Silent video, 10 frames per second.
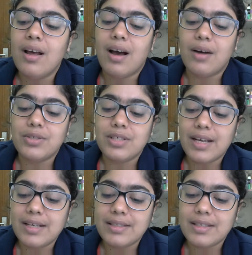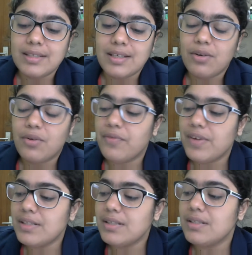outlines certain
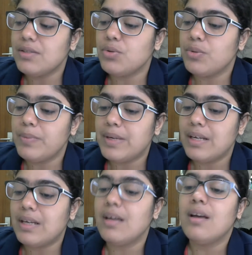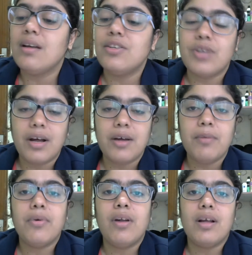offenses to be
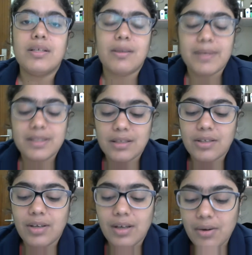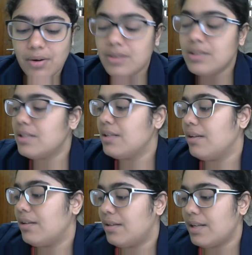triable at a particular court,
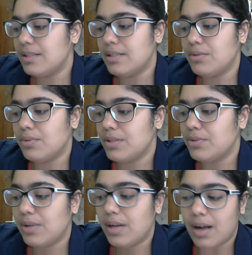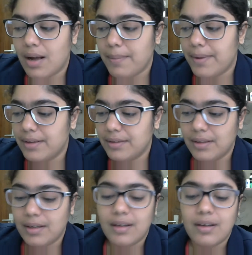that is what will happen.
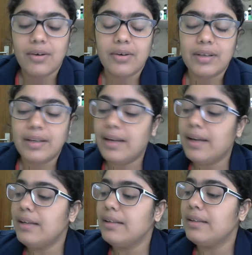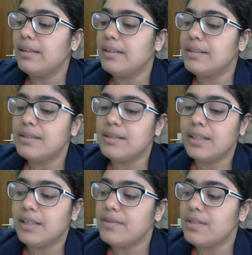Okay, it
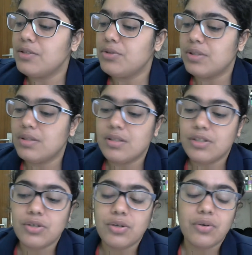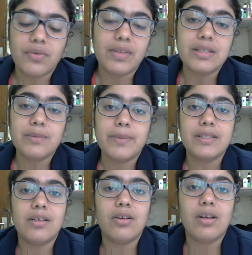gives the jurisdiction of that
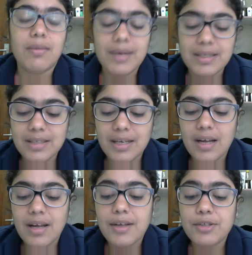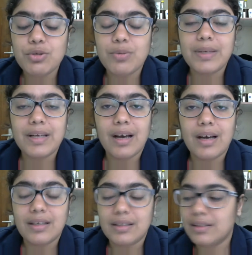particular matter to be
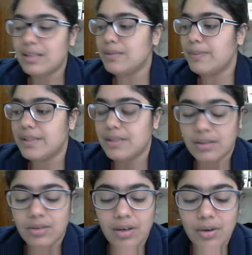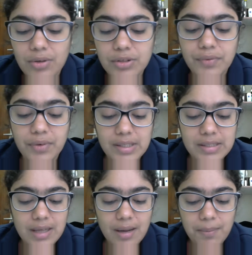heard in that particular court. For
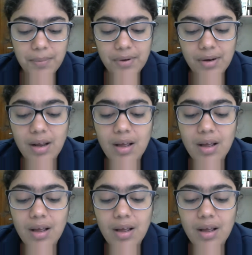example,